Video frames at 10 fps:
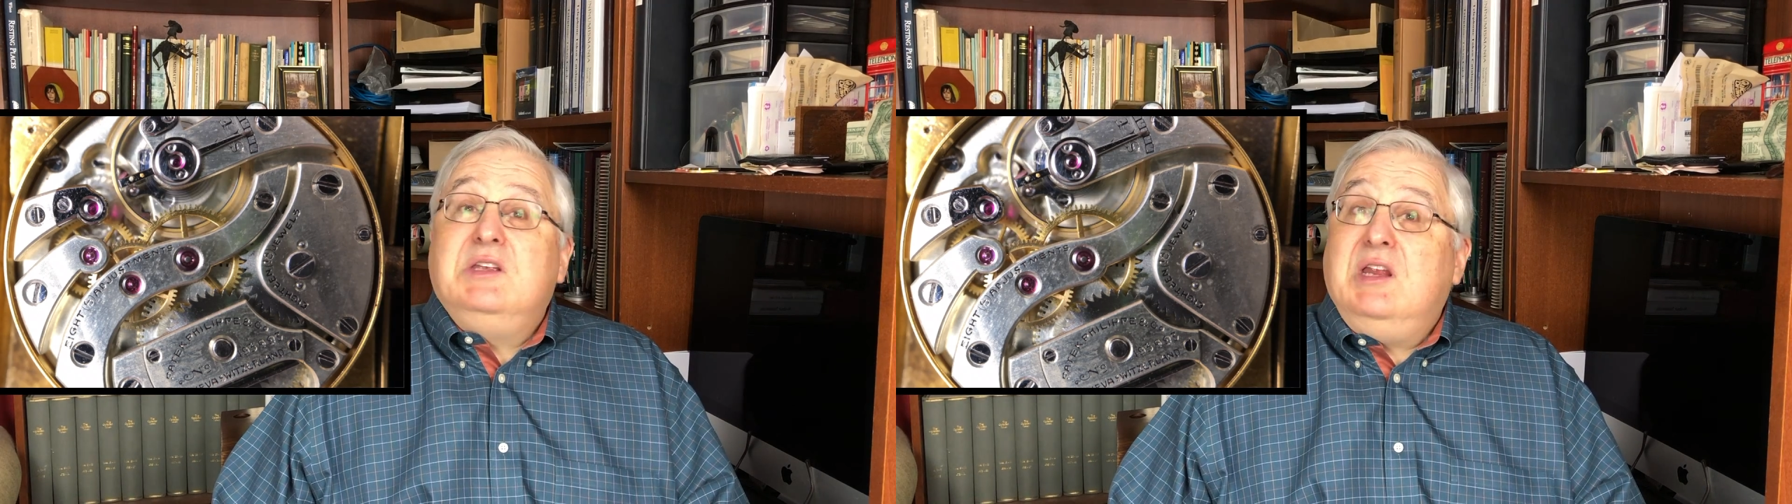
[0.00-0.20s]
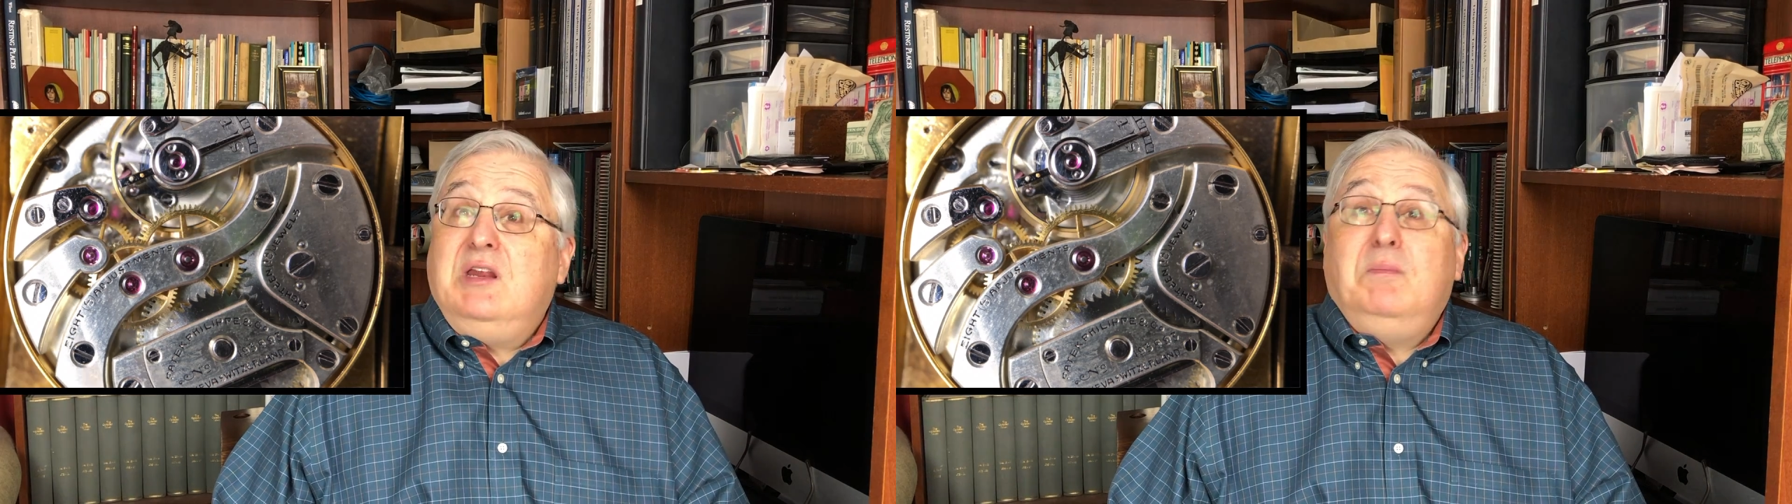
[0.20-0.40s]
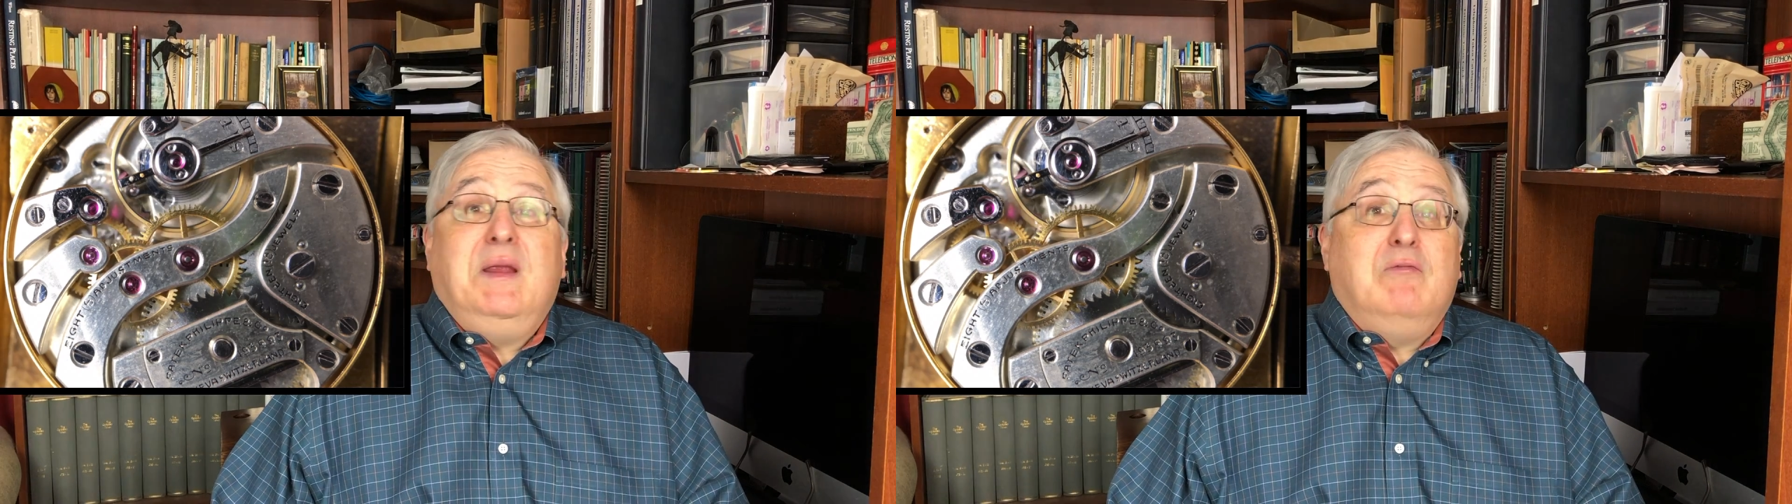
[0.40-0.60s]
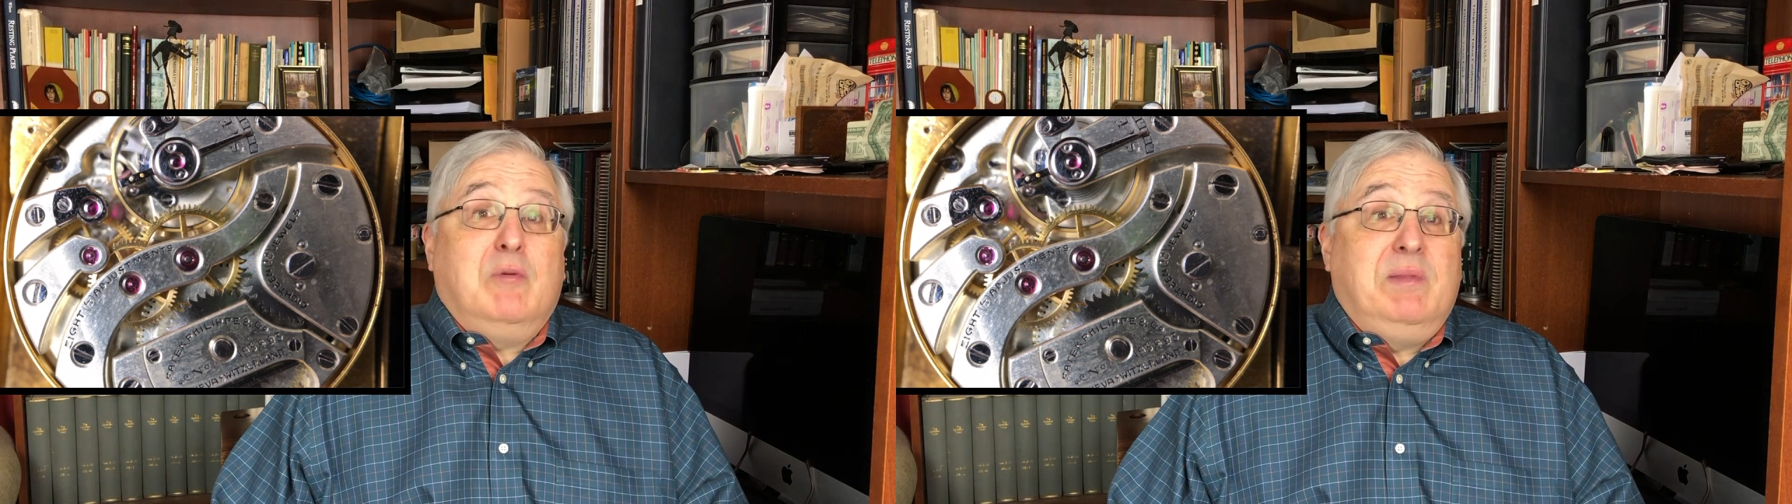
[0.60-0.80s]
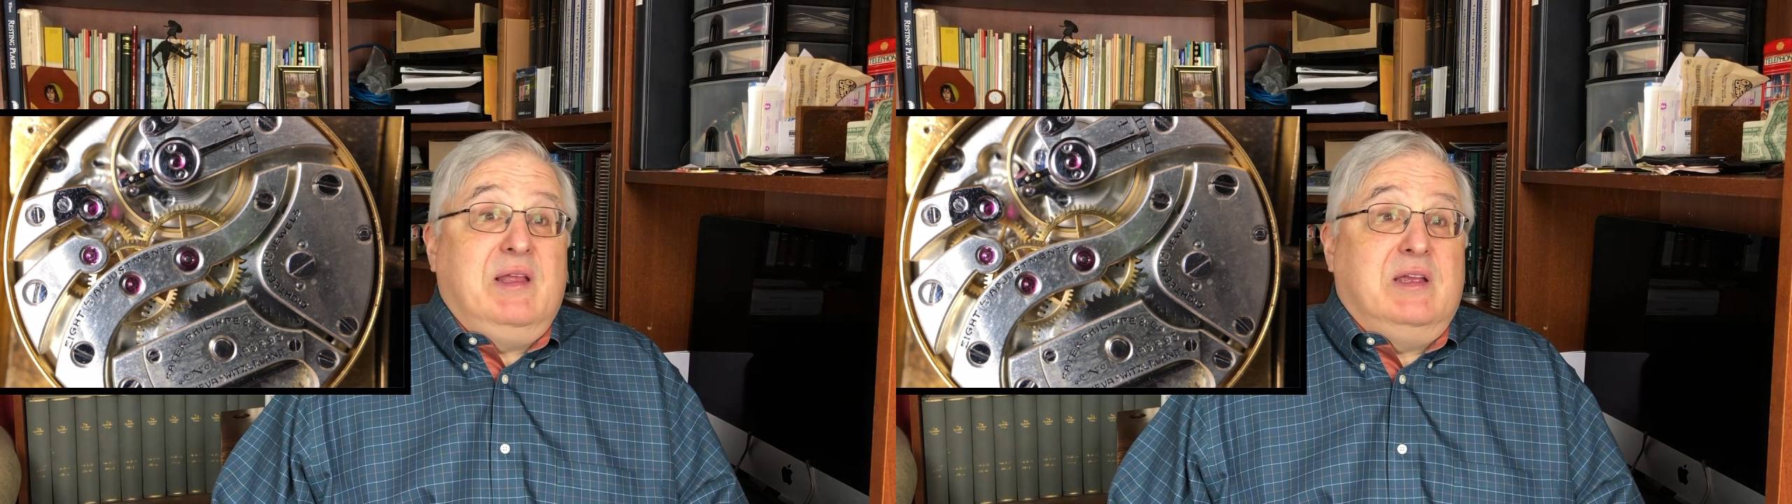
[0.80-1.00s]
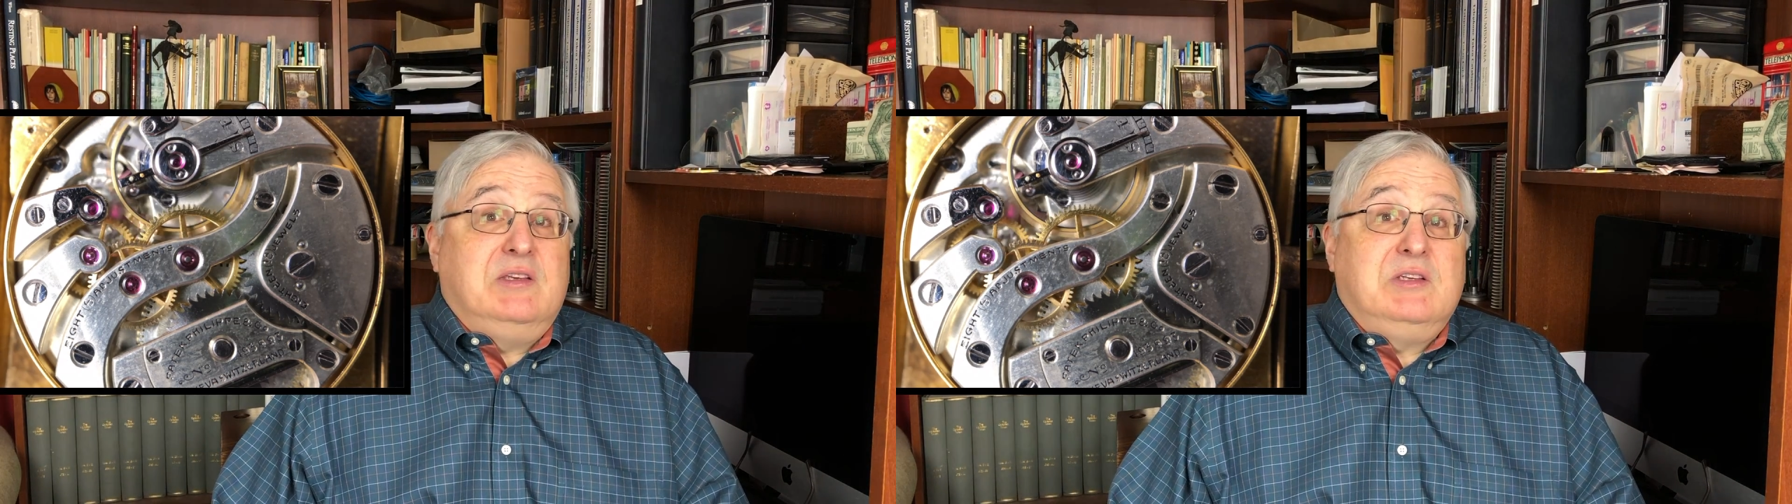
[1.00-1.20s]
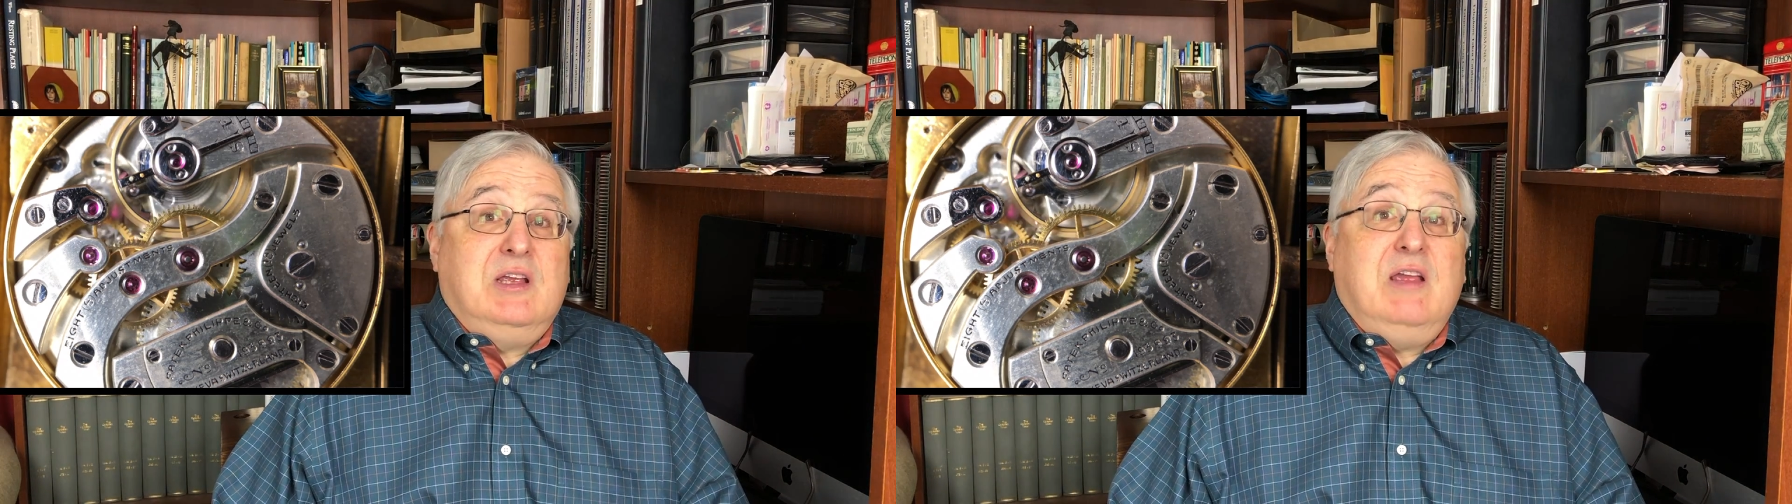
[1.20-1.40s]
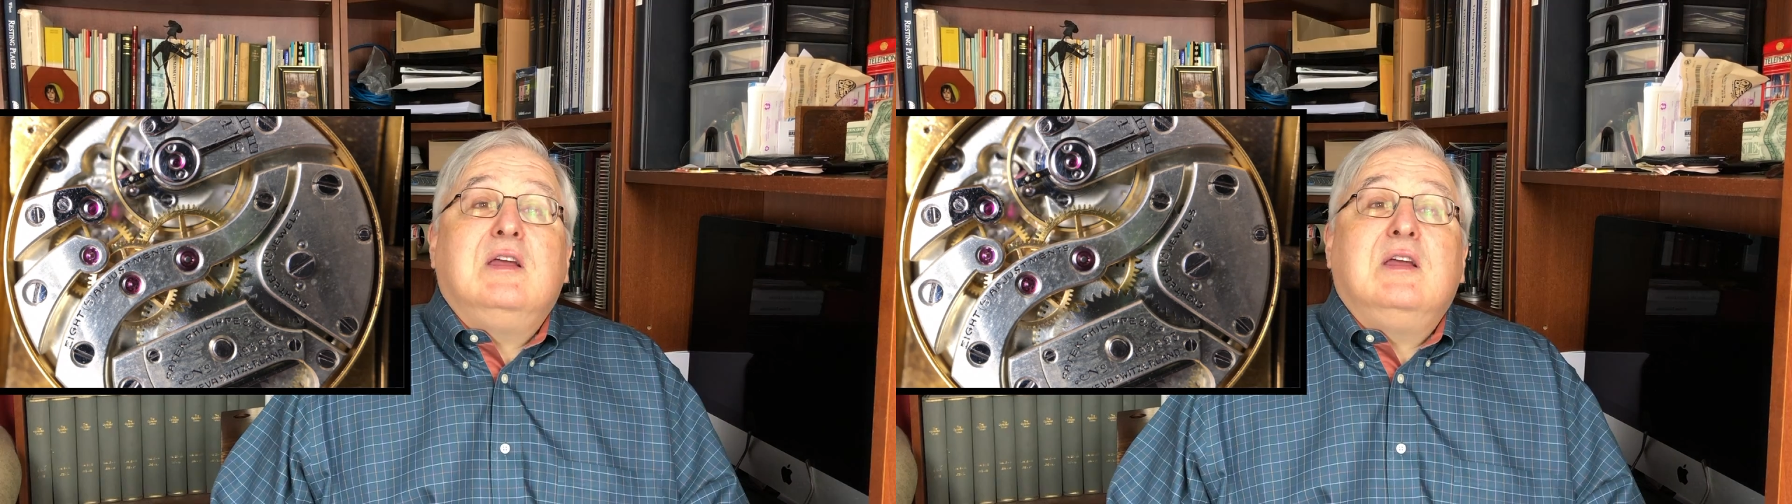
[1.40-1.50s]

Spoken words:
needed to be replaced,